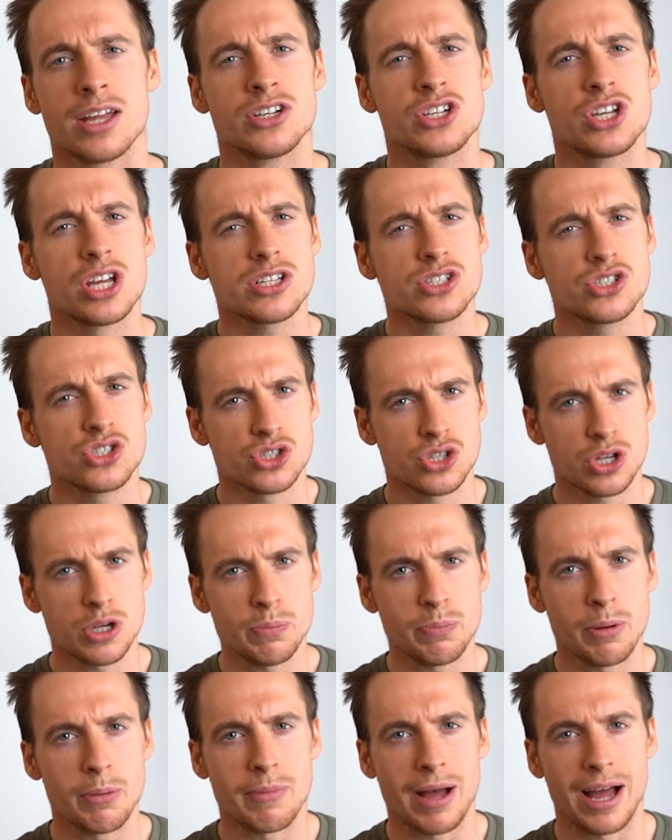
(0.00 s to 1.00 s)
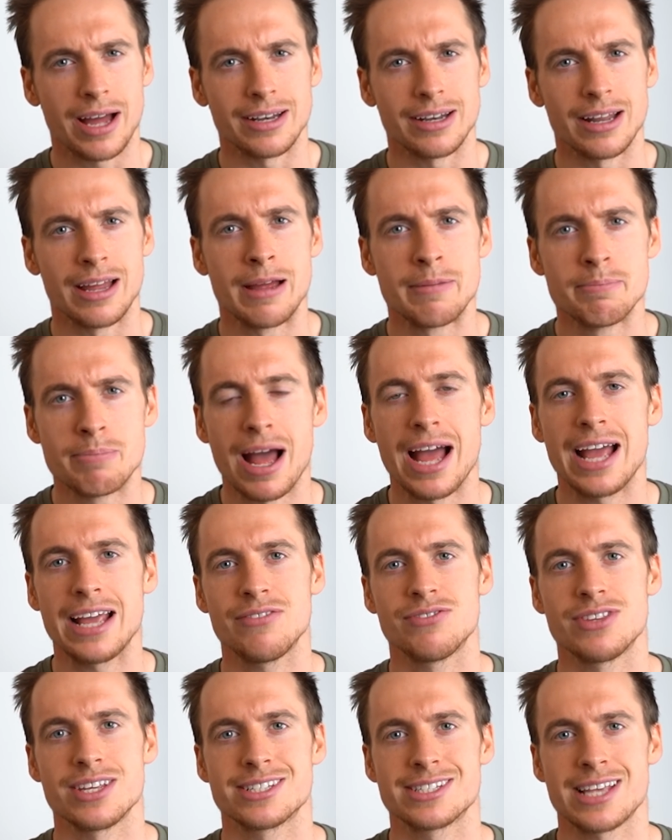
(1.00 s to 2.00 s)
Does Superman
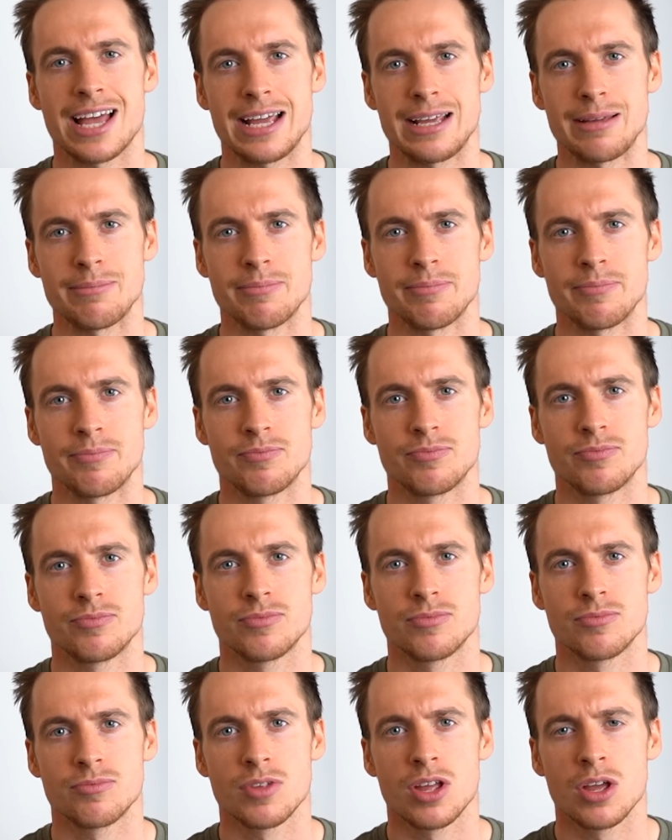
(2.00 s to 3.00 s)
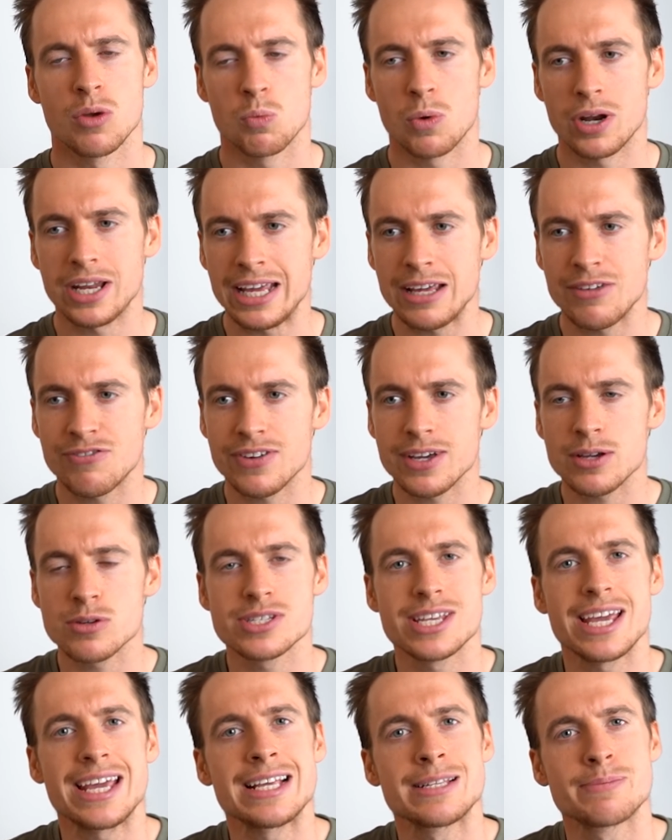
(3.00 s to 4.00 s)
behave the same? When he feels
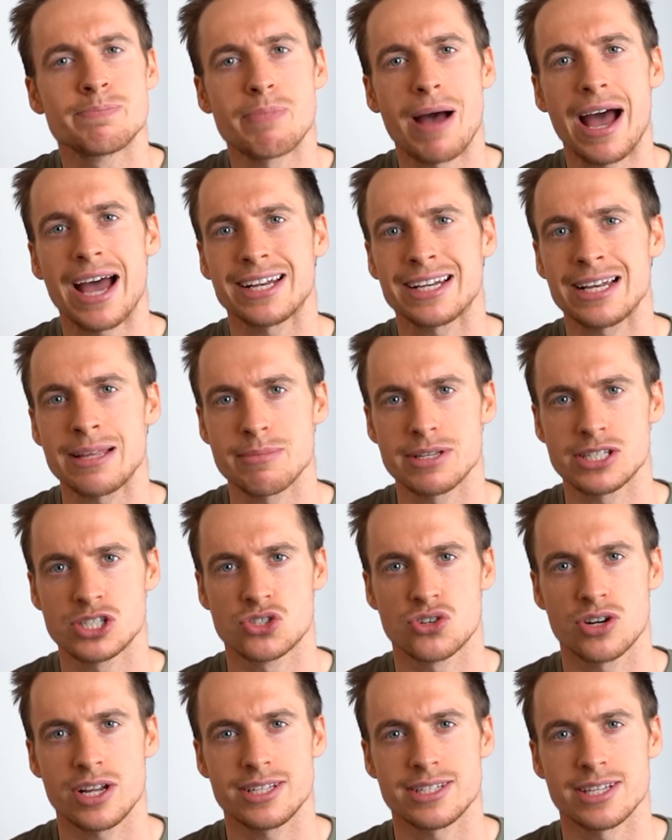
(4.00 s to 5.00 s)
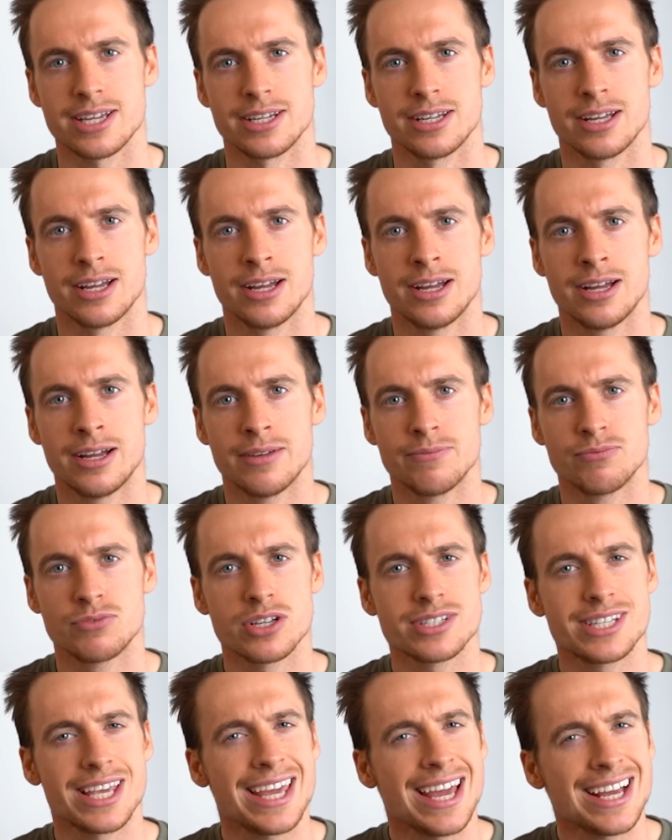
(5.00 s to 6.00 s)
he is badly mistreated,
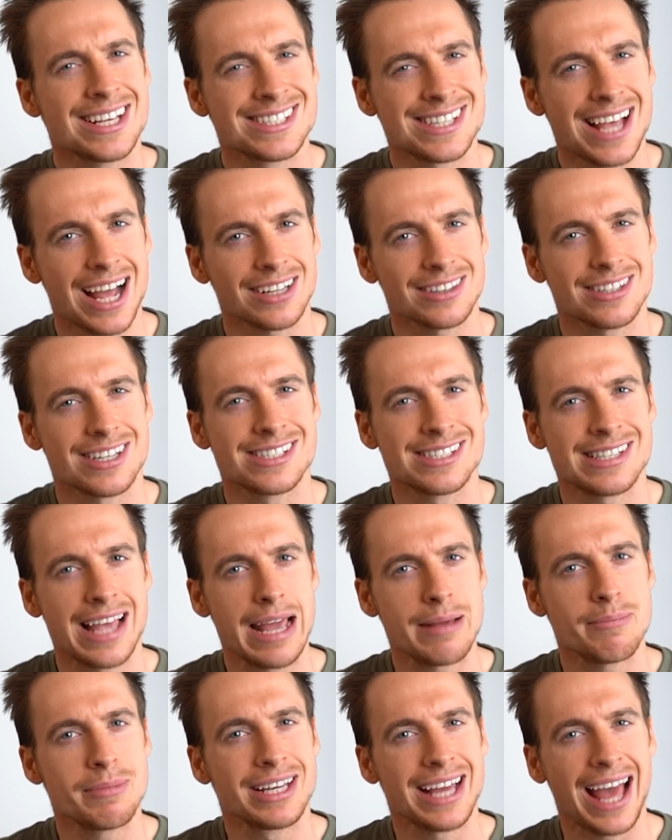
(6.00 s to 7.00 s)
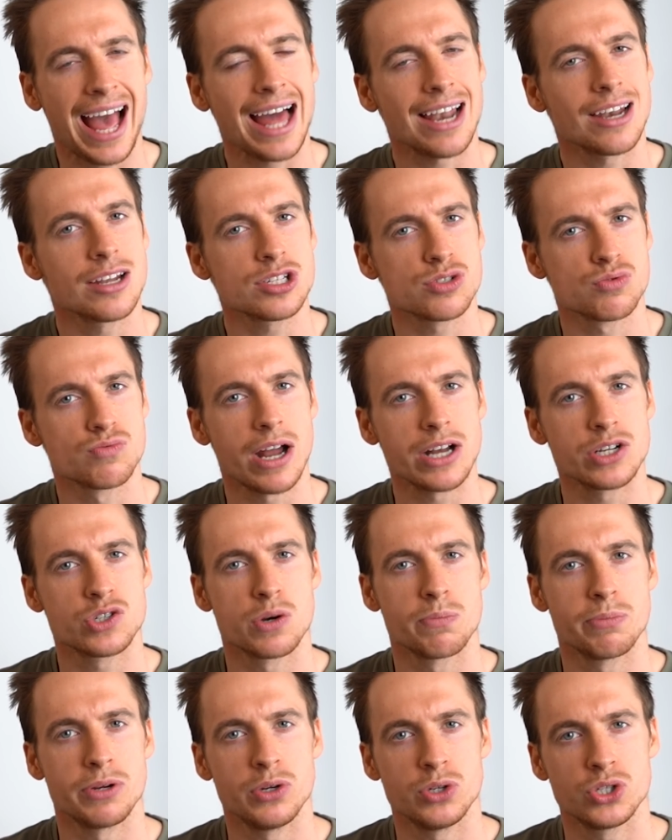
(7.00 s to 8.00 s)
does he exact the same callous
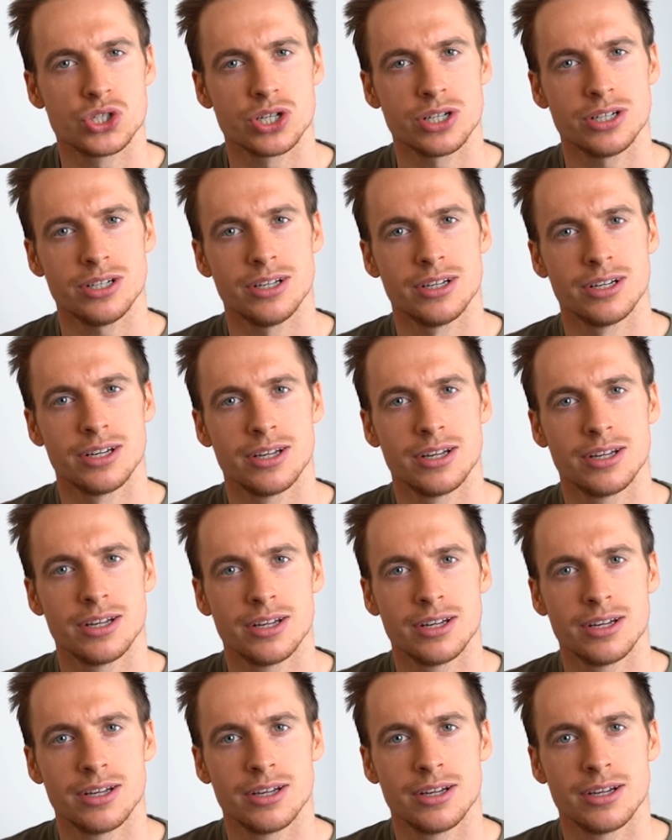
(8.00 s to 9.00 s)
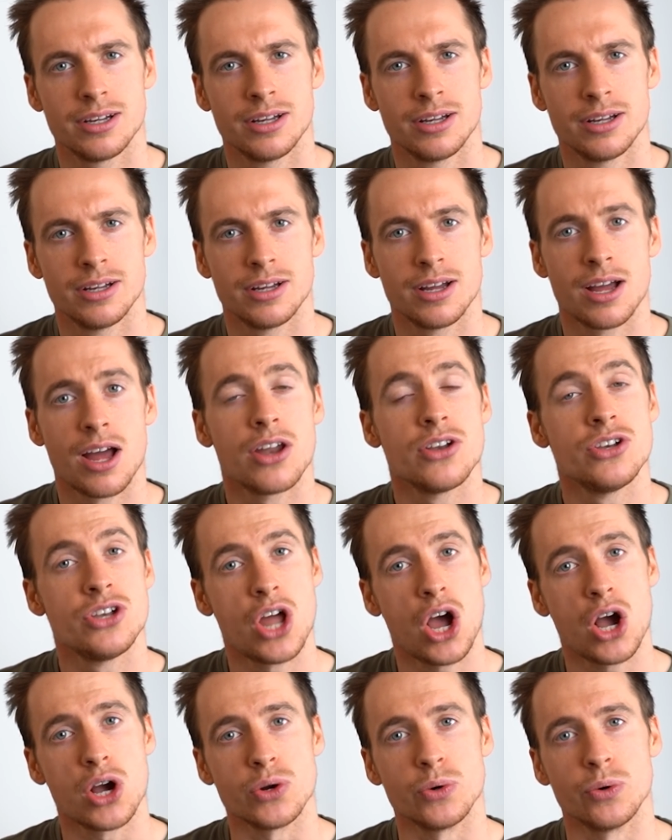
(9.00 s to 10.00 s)
retribution?
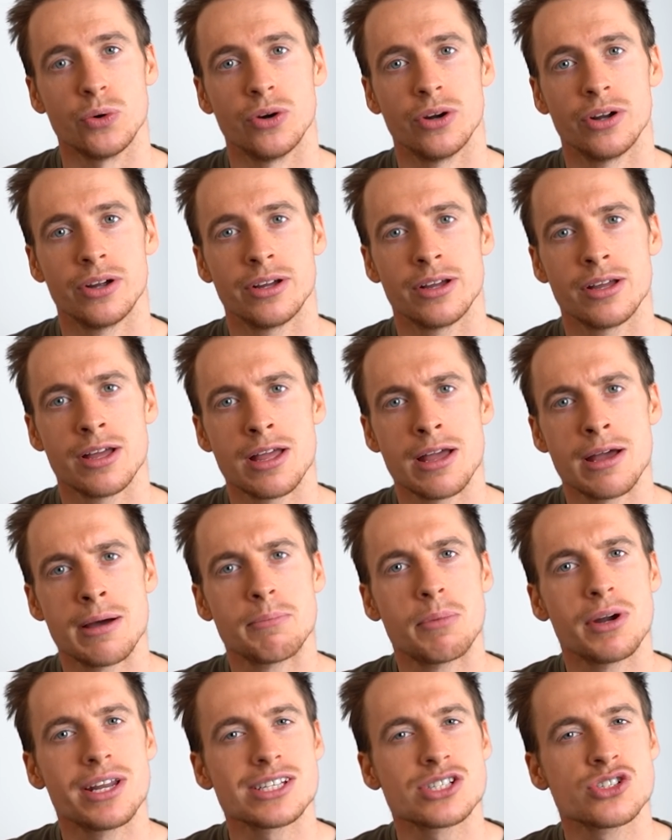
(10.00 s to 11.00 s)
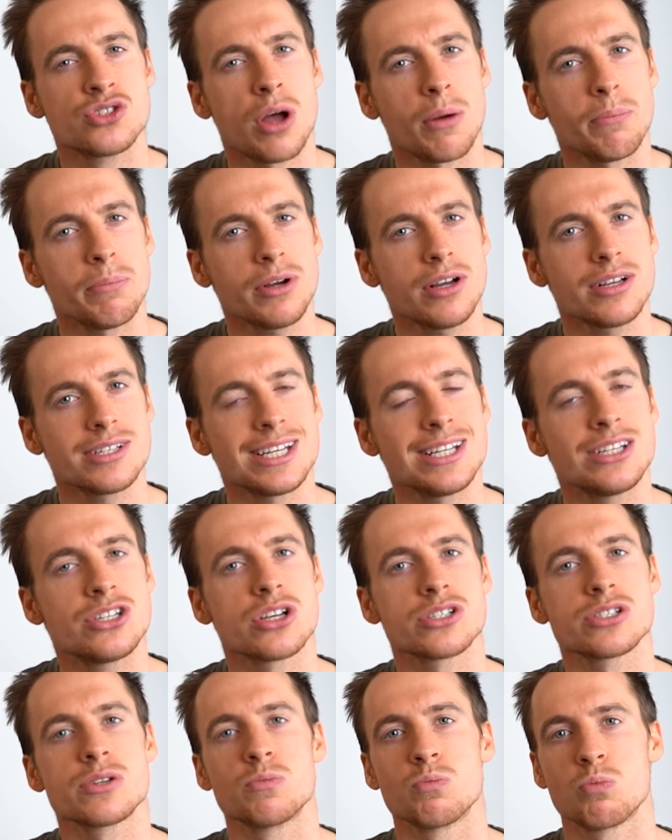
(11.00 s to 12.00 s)
No, but it's not because he
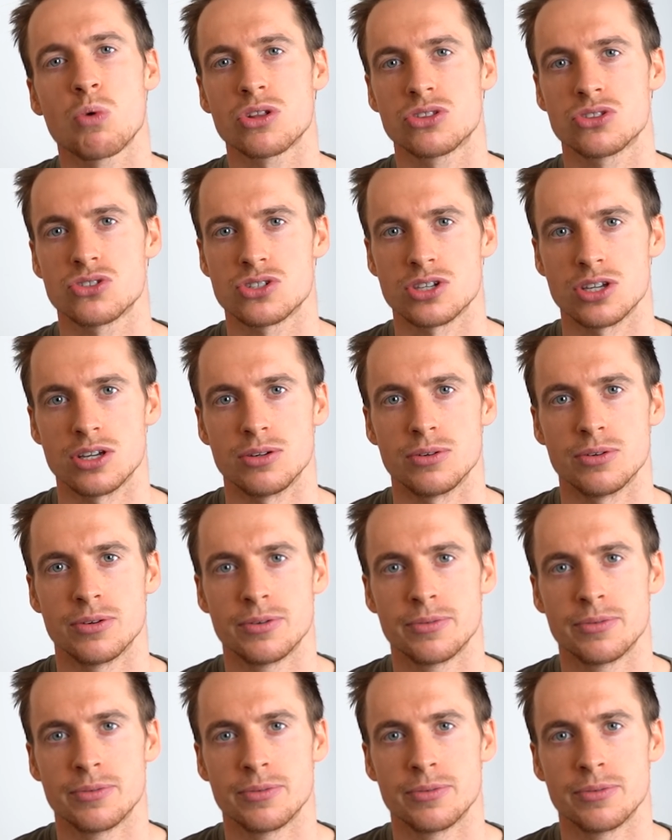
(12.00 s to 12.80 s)
doesn't want to.